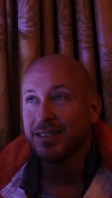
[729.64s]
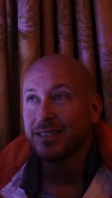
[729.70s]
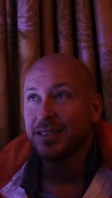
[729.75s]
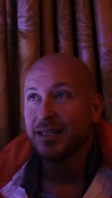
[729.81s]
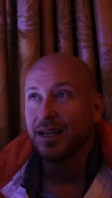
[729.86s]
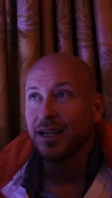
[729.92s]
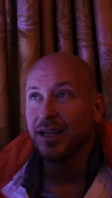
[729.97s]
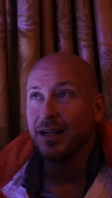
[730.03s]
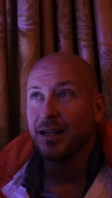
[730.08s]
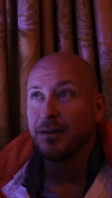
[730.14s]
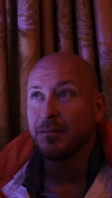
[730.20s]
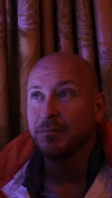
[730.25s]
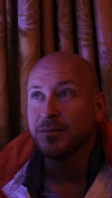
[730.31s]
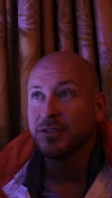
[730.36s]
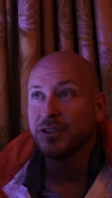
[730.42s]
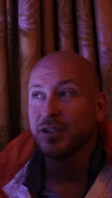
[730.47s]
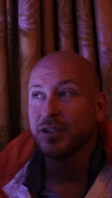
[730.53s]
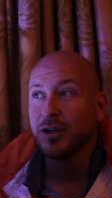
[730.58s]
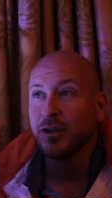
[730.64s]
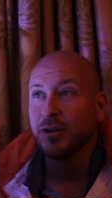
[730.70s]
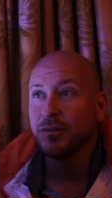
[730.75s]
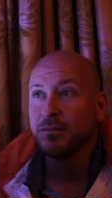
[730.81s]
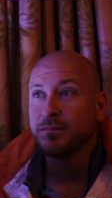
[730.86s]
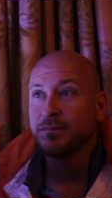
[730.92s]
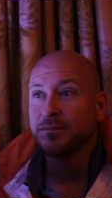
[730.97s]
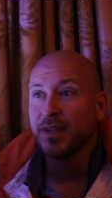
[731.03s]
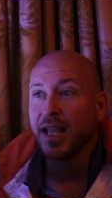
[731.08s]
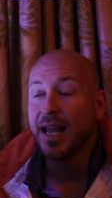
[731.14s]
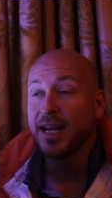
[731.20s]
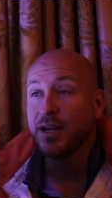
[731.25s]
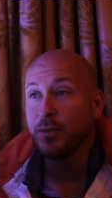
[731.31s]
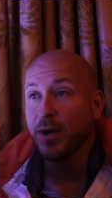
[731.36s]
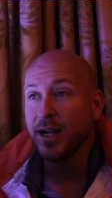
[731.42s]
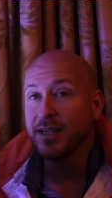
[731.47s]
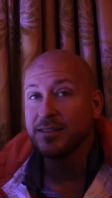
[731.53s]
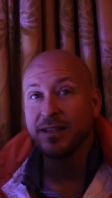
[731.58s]
Um, so
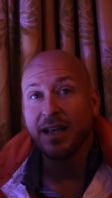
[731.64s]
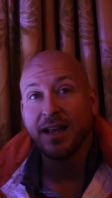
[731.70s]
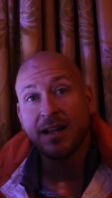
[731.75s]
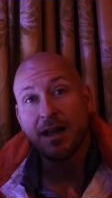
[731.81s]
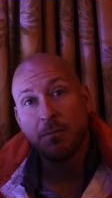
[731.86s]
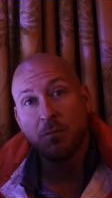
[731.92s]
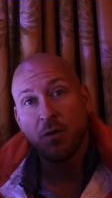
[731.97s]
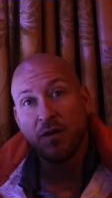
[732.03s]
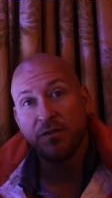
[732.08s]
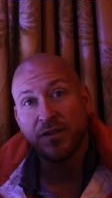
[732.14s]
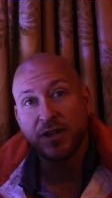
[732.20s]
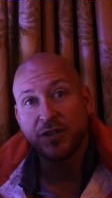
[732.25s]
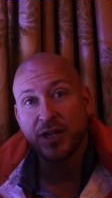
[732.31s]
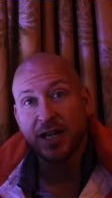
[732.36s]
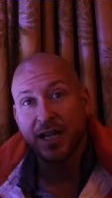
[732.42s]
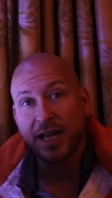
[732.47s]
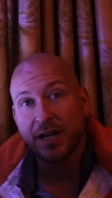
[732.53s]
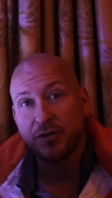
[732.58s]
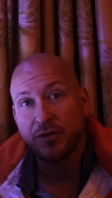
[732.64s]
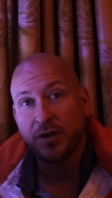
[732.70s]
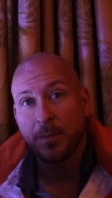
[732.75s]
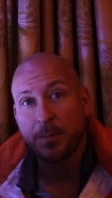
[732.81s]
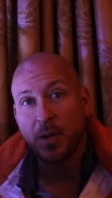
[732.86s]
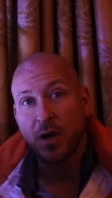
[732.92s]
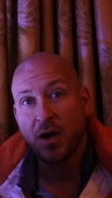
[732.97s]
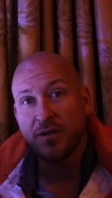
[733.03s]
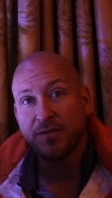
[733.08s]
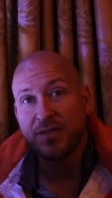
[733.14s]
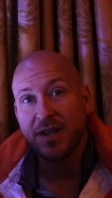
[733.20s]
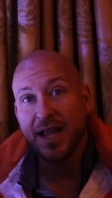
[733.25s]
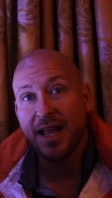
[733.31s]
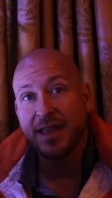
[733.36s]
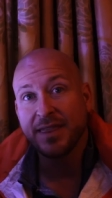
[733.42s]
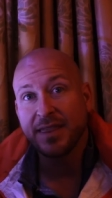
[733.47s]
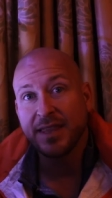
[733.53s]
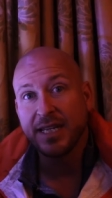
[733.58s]
anyways, I got more fish I got to drop off
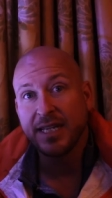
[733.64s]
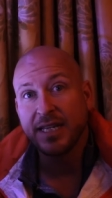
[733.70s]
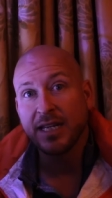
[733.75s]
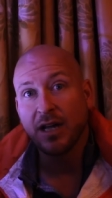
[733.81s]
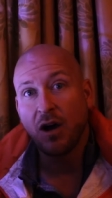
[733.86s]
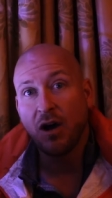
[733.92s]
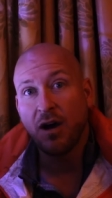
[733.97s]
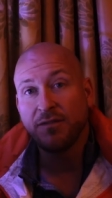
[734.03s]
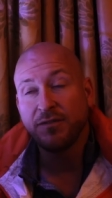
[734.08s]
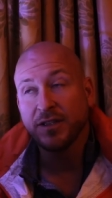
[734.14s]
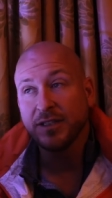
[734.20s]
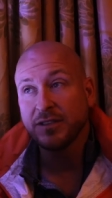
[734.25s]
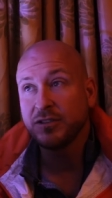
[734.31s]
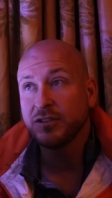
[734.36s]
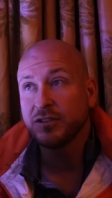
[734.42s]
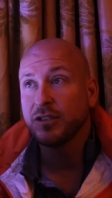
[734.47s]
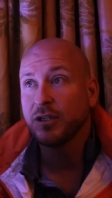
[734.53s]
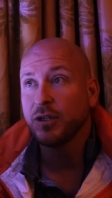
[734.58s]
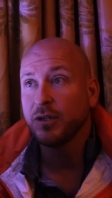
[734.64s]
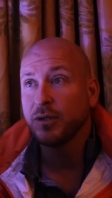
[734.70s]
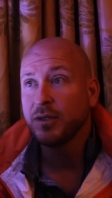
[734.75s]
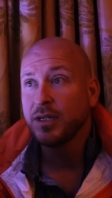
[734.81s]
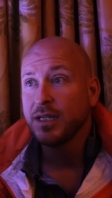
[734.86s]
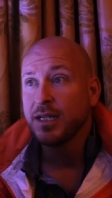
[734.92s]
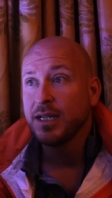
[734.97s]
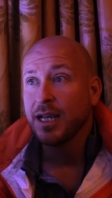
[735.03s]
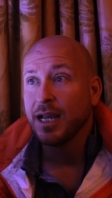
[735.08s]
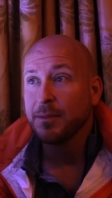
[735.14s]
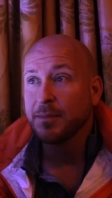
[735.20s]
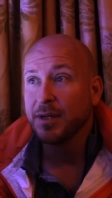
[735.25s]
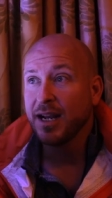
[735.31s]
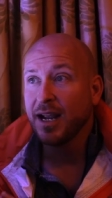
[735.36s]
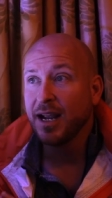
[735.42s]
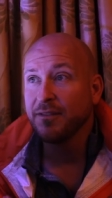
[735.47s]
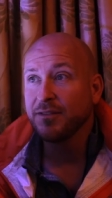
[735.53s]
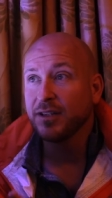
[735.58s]
at the office, so I'm
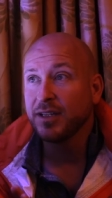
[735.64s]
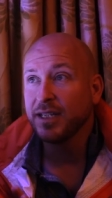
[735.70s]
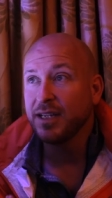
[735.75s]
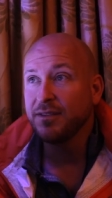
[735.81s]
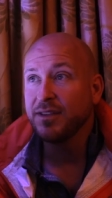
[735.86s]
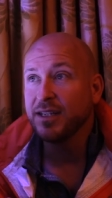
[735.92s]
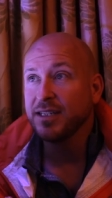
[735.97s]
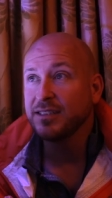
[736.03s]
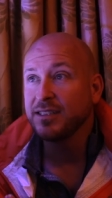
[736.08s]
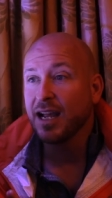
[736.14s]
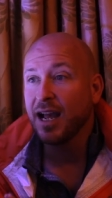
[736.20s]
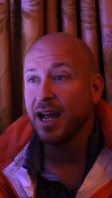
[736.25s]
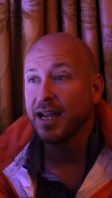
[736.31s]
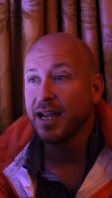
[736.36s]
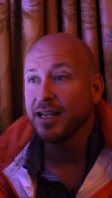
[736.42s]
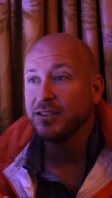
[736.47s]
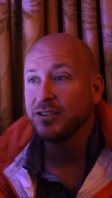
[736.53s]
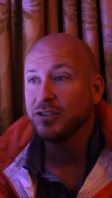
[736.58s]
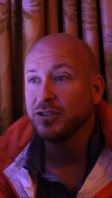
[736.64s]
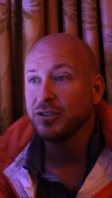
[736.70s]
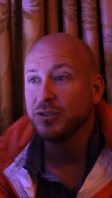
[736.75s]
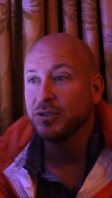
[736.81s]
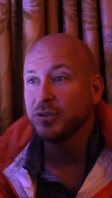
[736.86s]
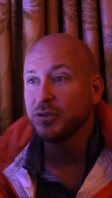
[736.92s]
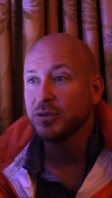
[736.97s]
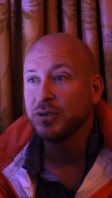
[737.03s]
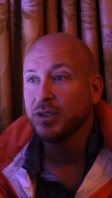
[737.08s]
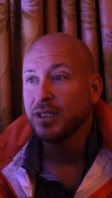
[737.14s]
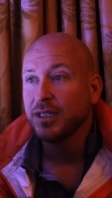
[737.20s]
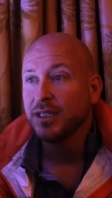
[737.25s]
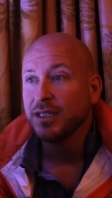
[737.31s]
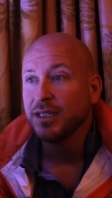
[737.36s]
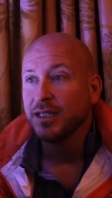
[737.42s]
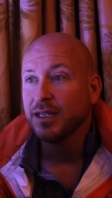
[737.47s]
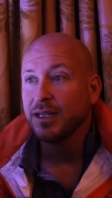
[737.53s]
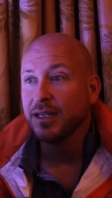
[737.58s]
going to have to leave these guys to
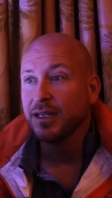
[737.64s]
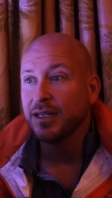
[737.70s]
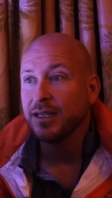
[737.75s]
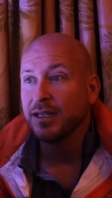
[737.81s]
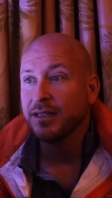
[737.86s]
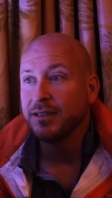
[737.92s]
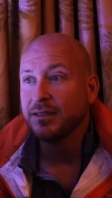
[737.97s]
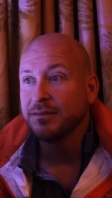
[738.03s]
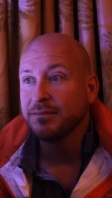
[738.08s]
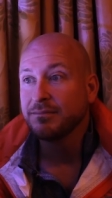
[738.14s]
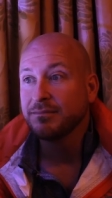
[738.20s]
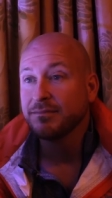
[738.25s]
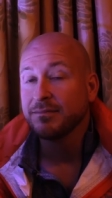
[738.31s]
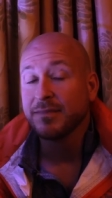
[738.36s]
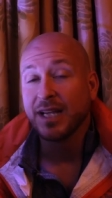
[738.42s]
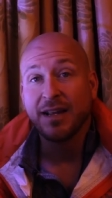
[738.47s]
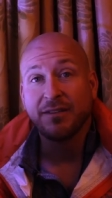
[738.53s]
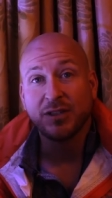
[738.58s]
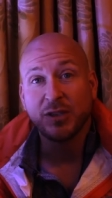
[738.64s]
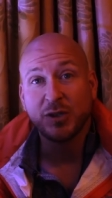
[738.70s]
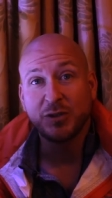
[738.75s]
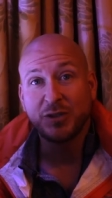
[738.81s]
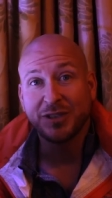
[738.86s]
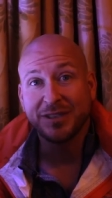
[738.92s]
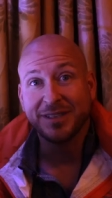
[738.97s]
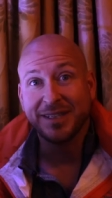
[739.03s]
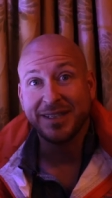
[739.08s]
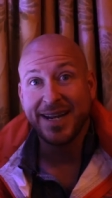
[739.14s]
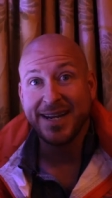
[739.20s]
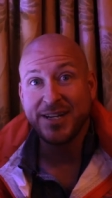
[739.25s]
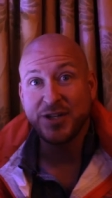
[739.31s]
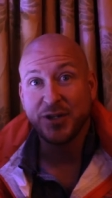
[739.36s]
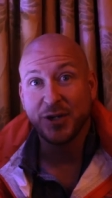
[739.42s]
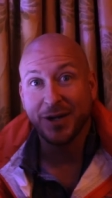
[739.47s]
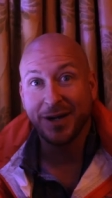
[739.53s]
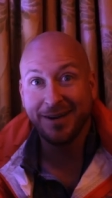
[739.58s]
uh, evolution and
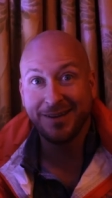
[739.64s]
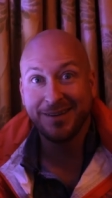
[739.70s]
nature.